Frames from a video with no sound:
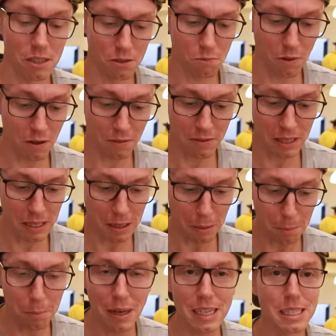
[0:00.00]
is one of the
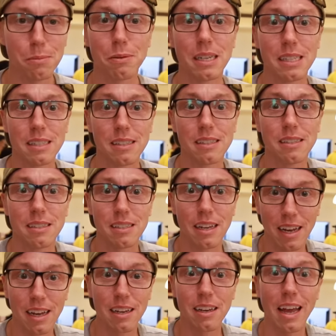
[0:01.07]
best places
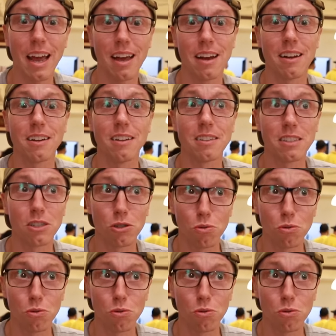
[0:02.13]
in KL to